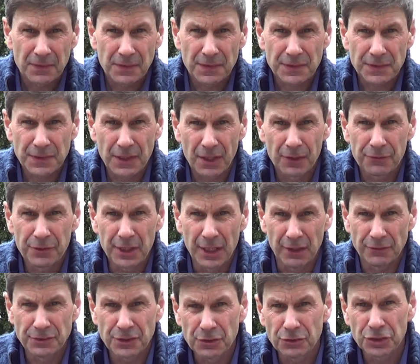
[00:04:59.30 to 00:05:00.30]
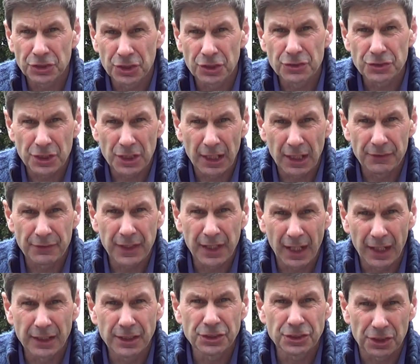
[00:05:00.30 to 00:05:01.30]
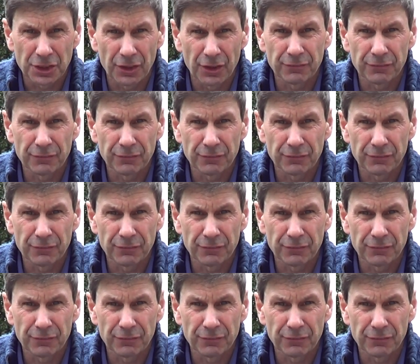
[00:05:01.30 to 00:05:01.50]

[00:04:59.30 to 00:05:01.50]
So, you know, do choose your location,